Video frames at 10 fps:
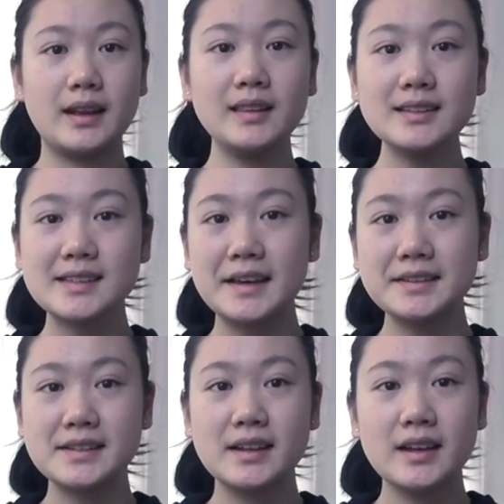In this
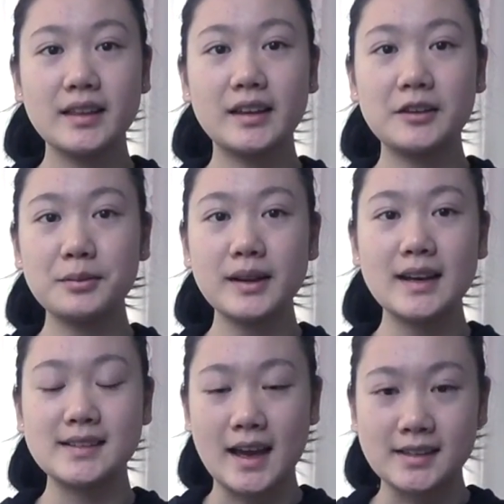case, the qubit
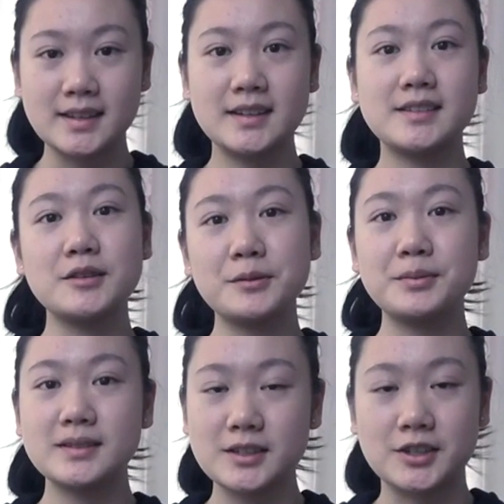has exited
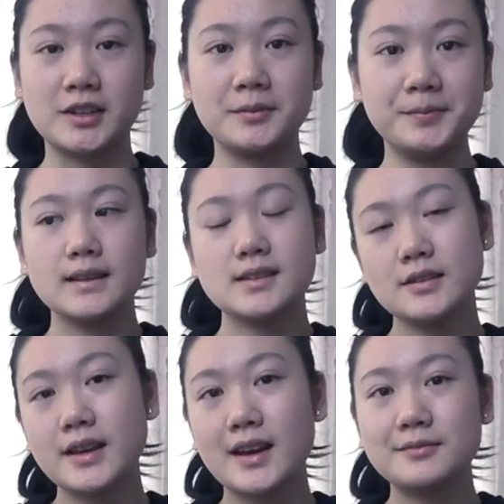superposition. So
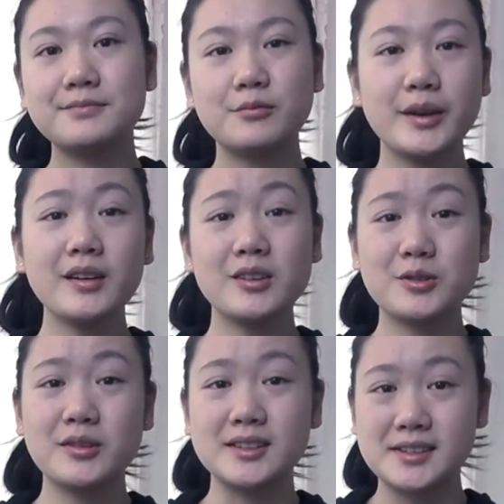yeah, we can
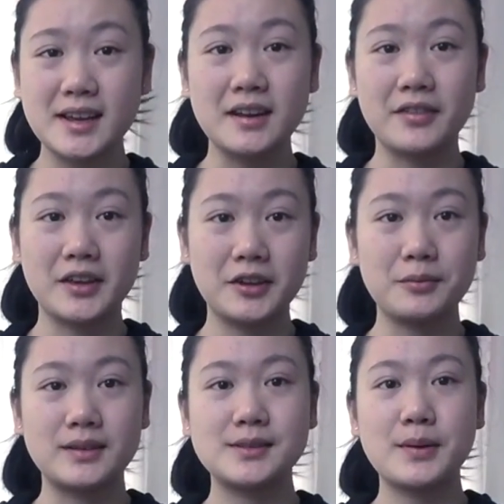control the state of the
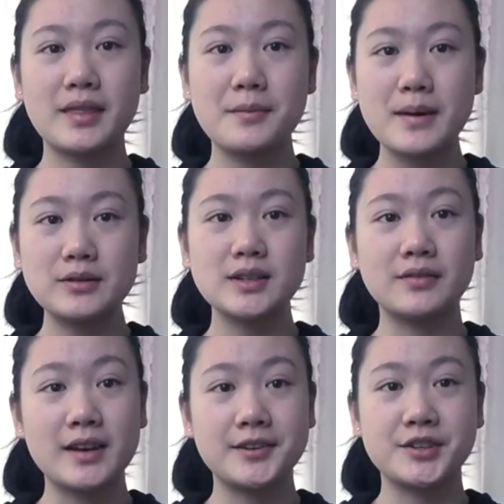qubits by the amount of
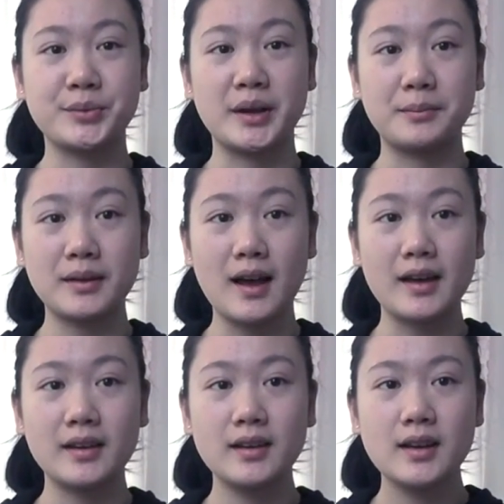energy we
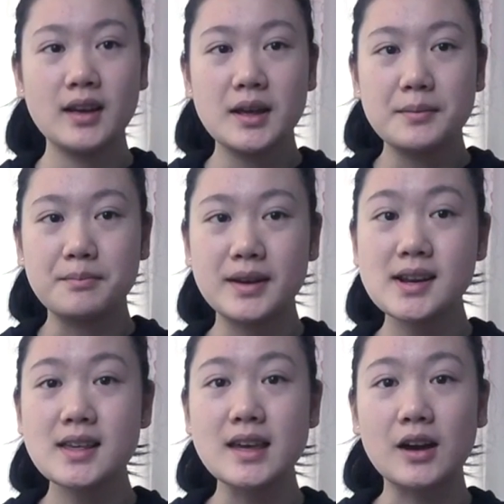apply,
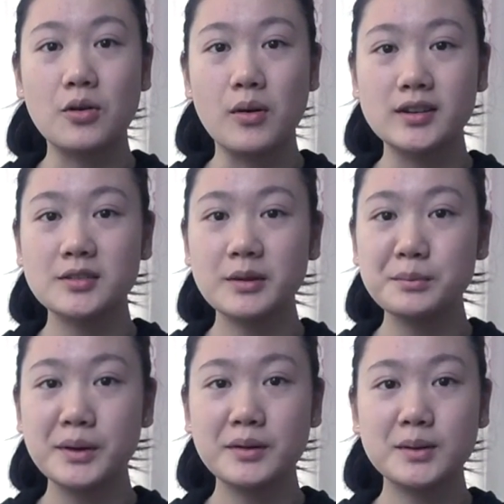meaning that quantum
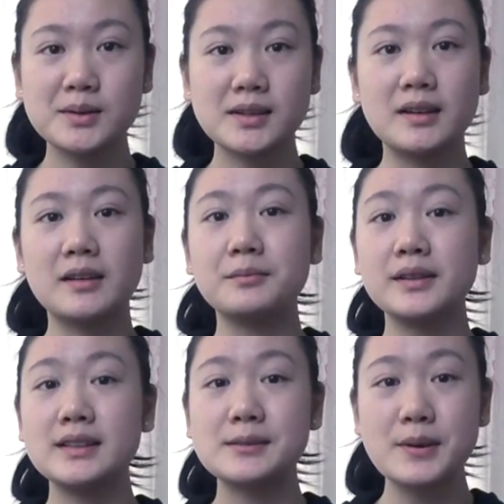computers can
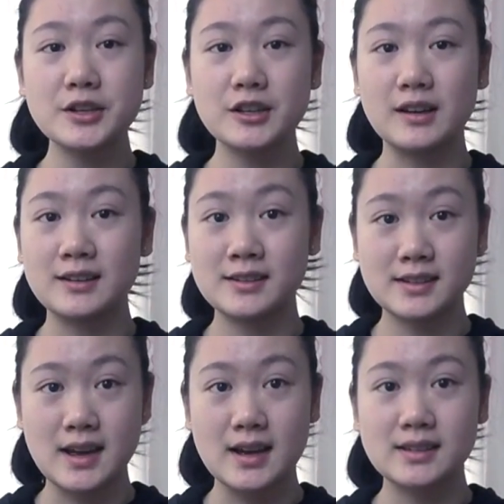complete specialized
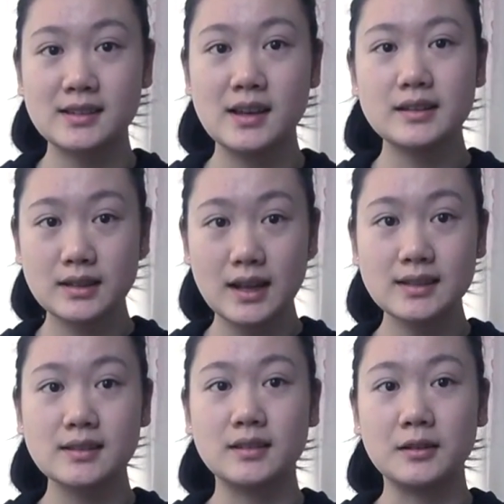tasks that
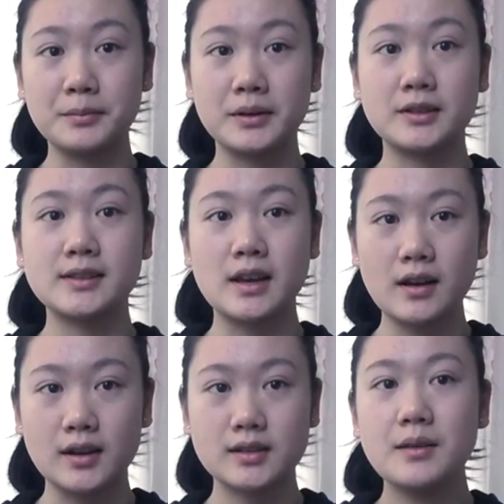classical computers
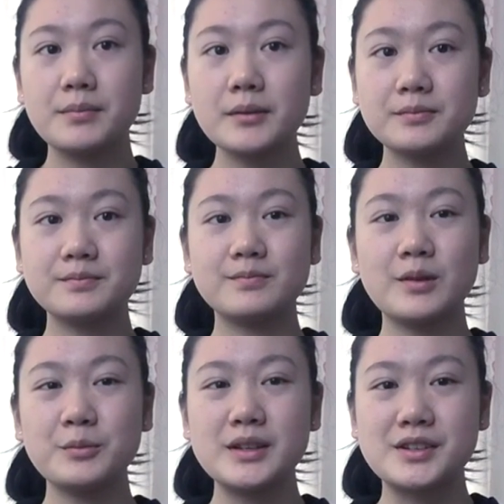cannot. But
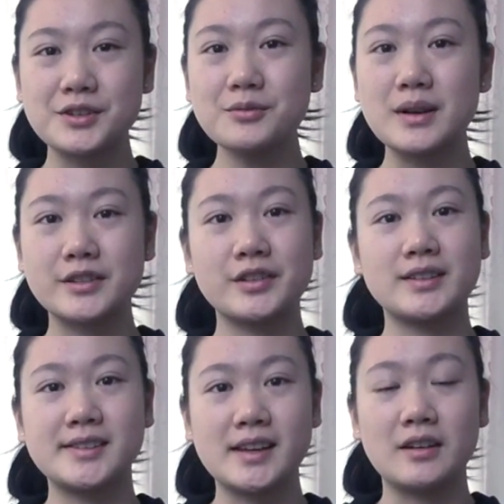when we do measure the
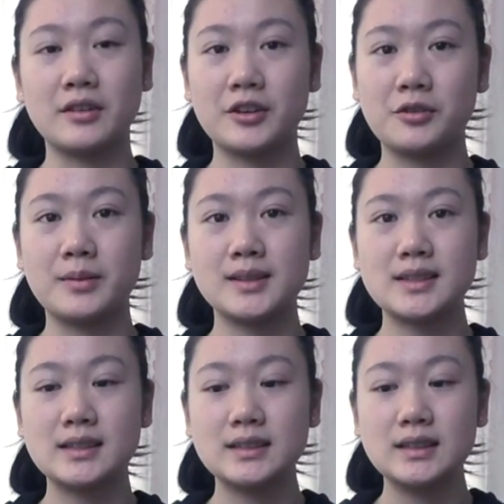state of a
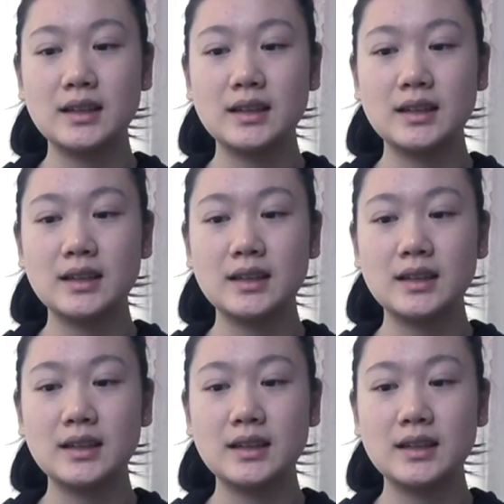qubit,